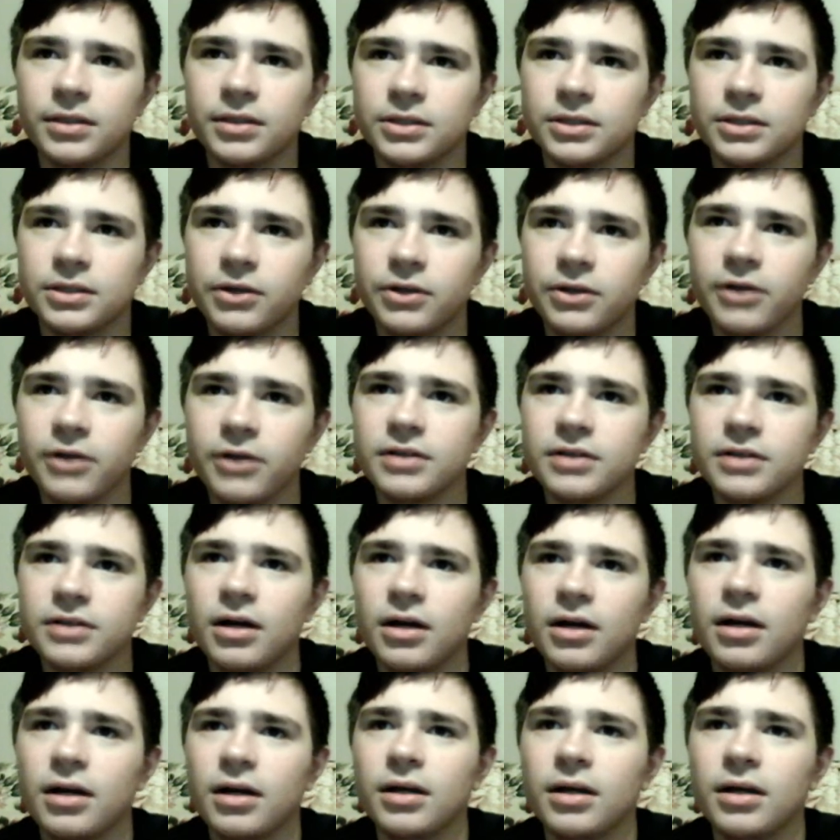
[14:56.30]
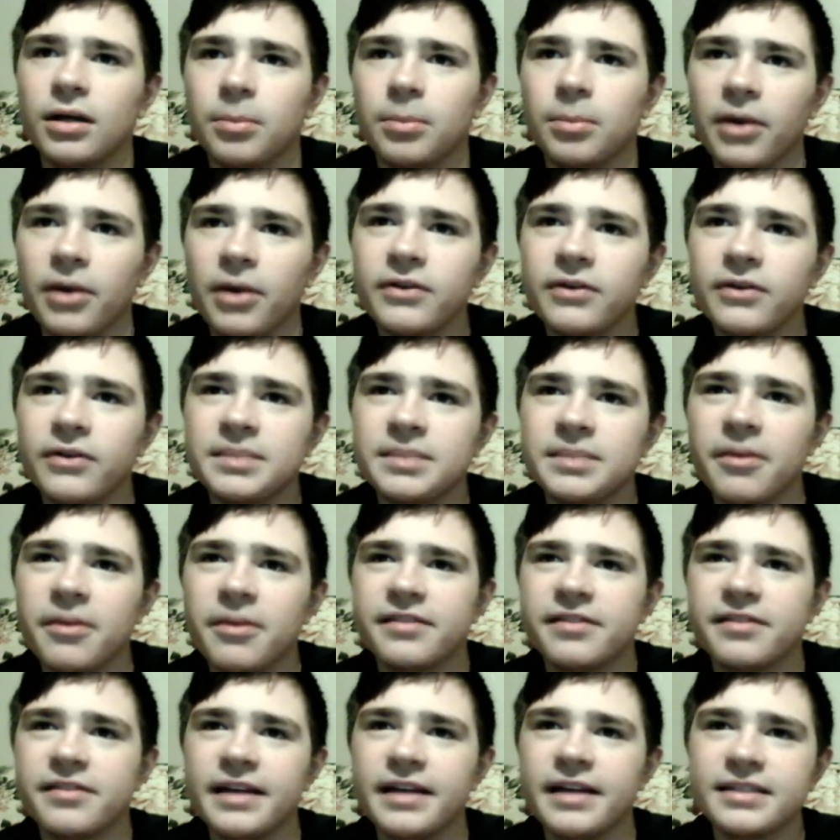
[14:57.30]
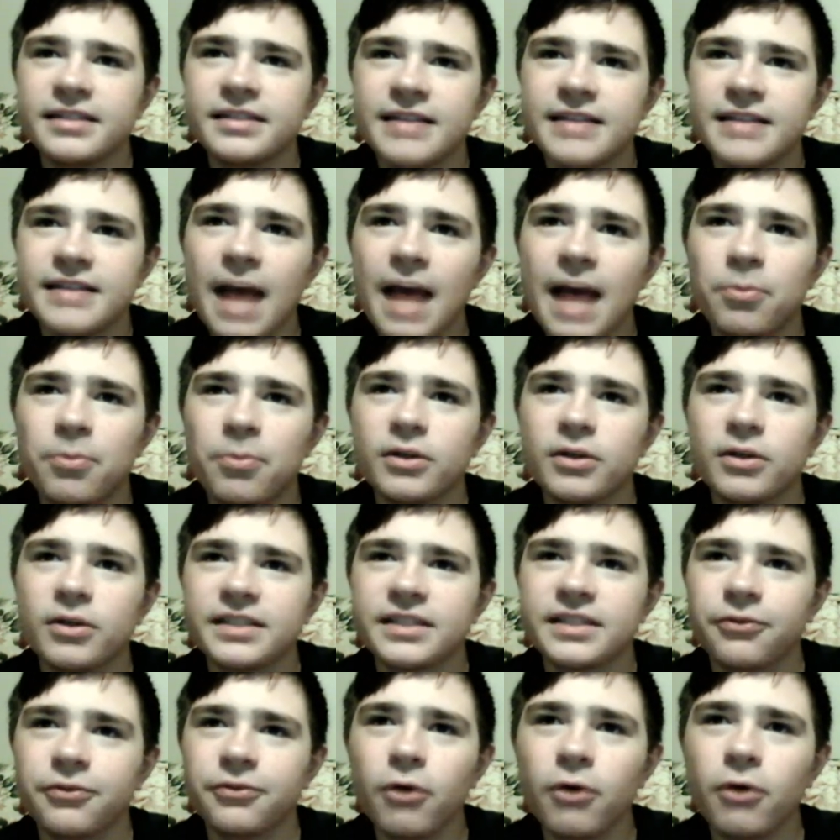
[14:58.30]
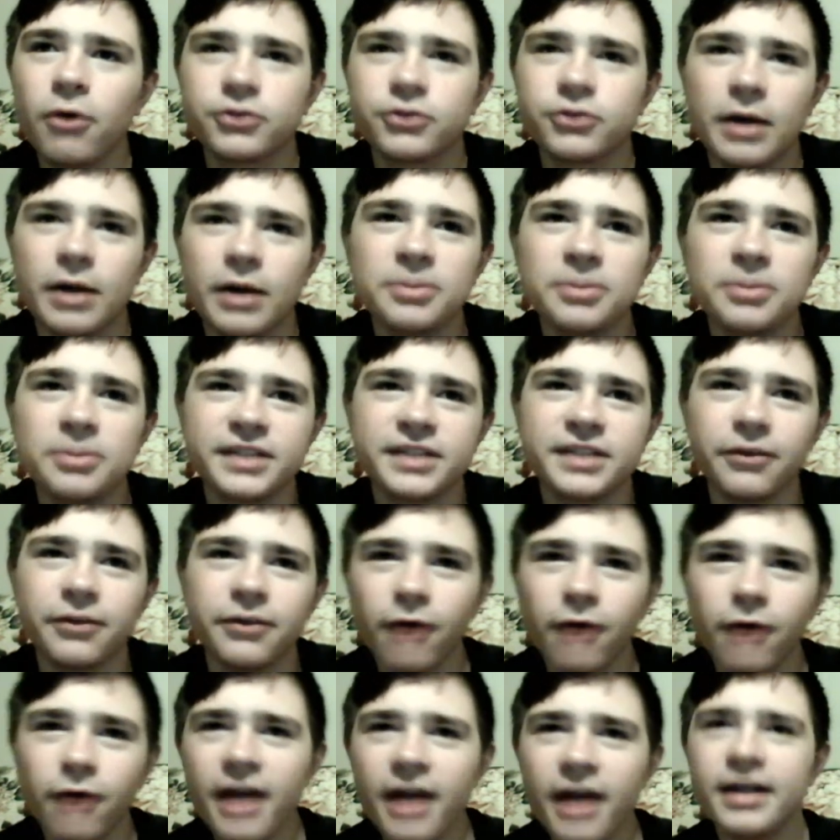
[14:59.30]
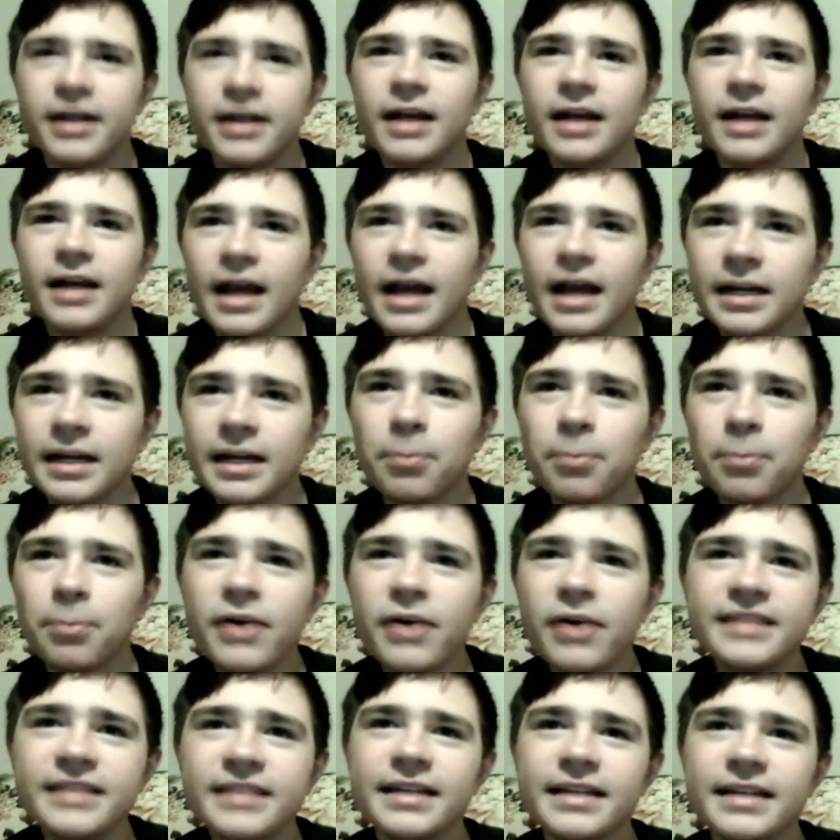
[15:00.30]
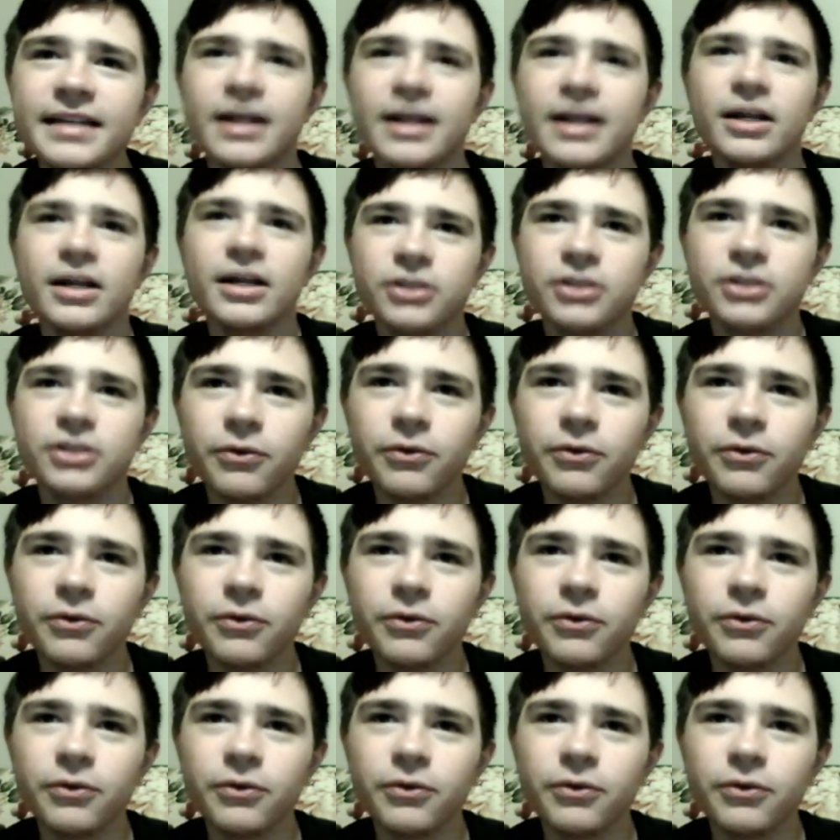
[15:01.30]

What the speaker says: So here's Braylon Smith takes a snap, looks to throw, scrambles to the right, and completes it to